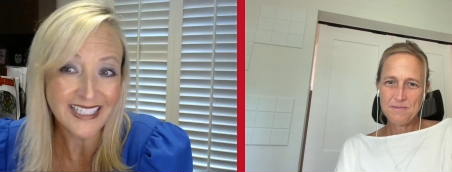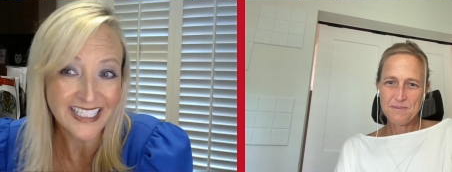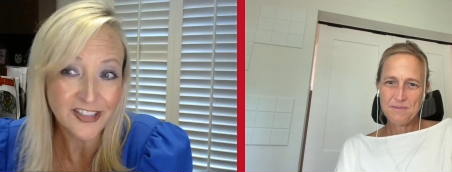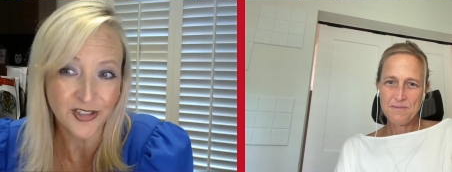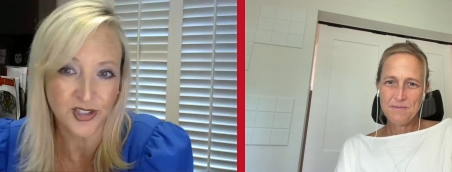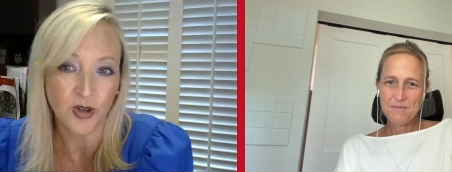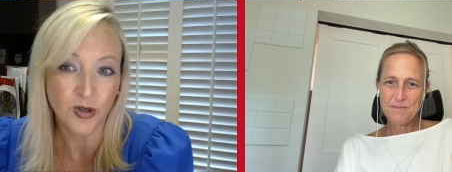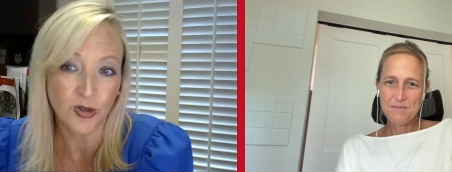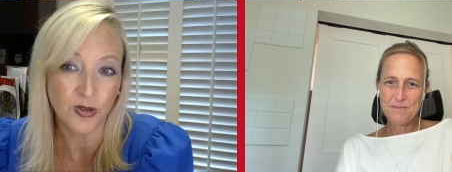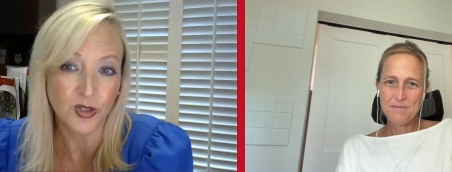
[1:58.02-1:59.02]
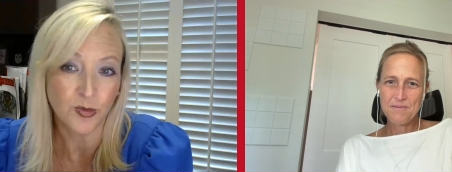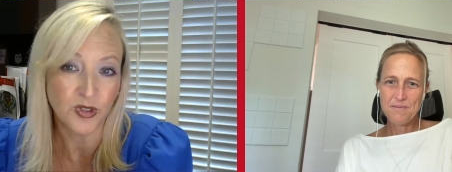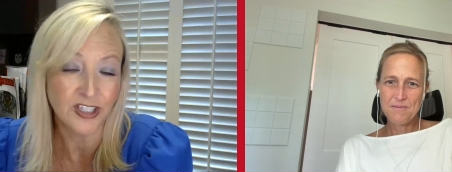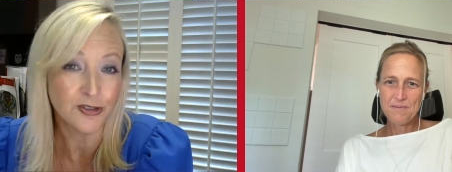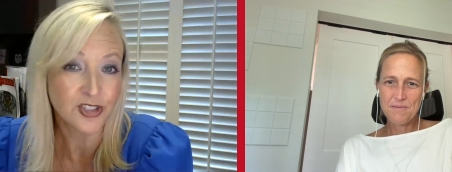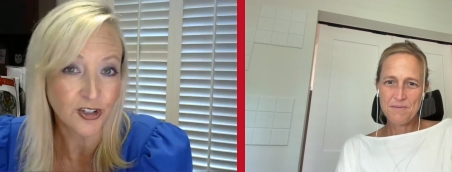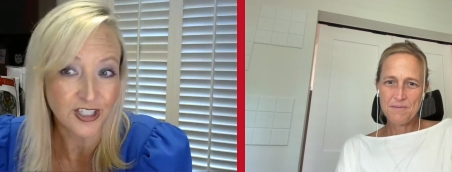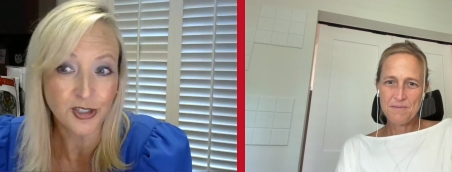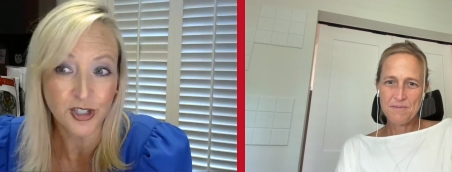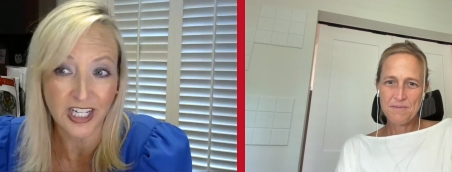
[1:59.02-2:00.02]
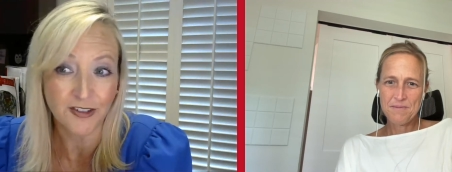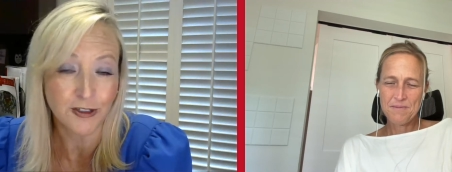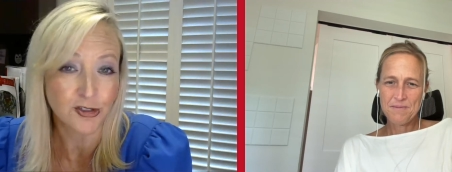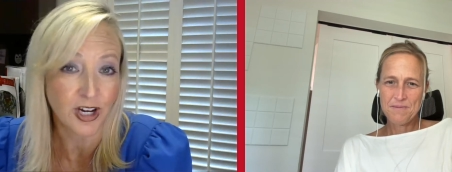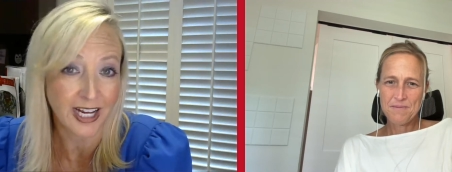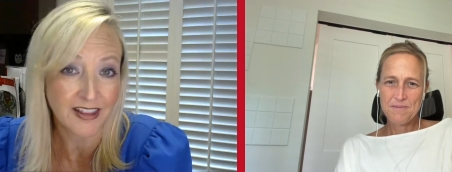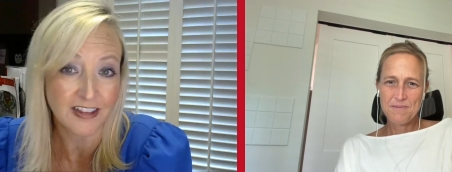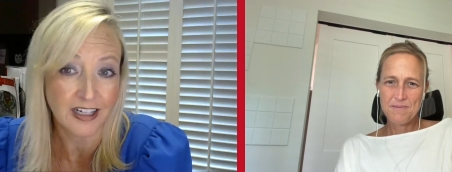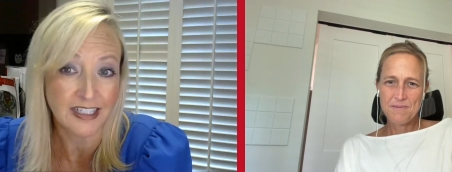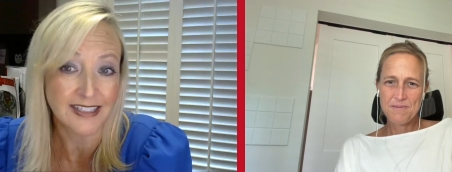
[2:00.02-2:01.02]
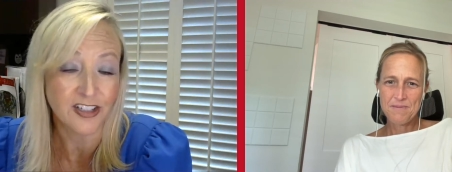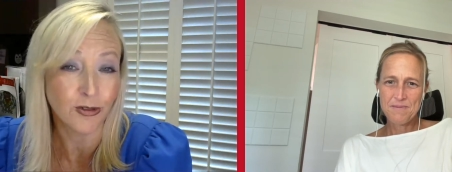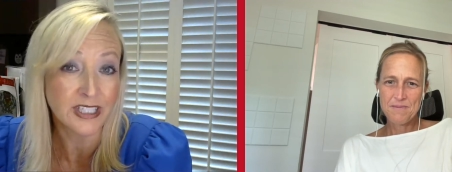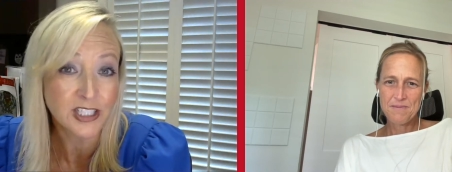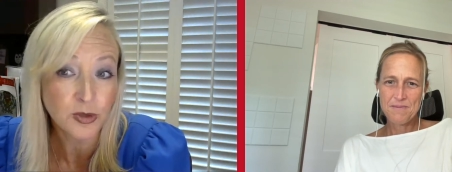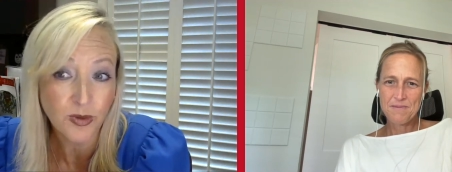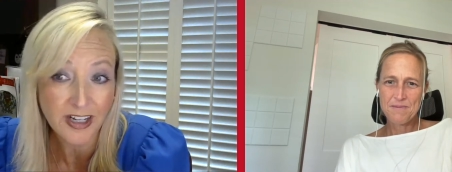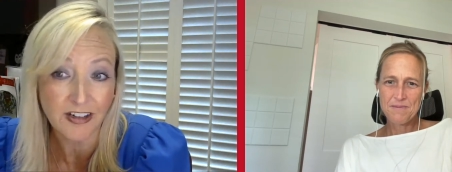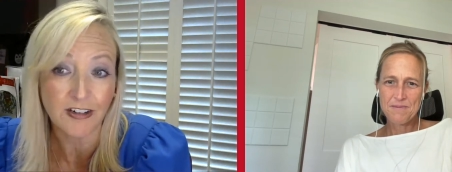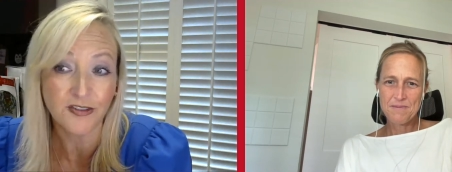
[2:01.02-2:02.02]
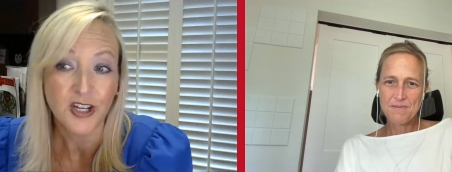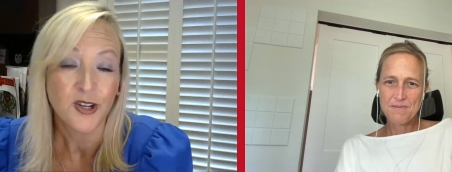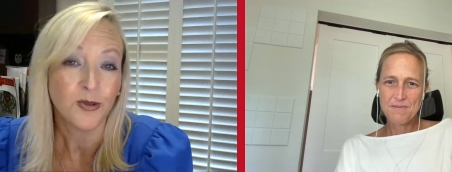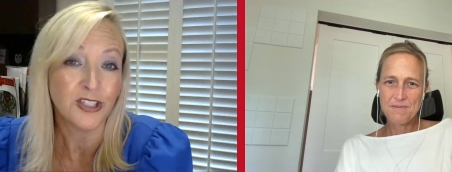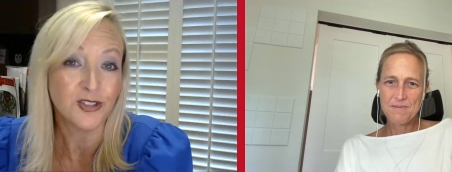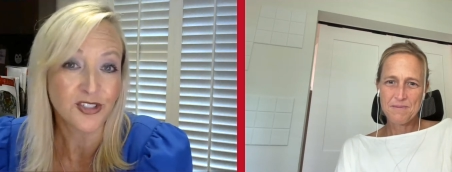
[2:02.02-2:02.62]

Speaker 1: 10 years old when you started training for triathlons and only 12 when you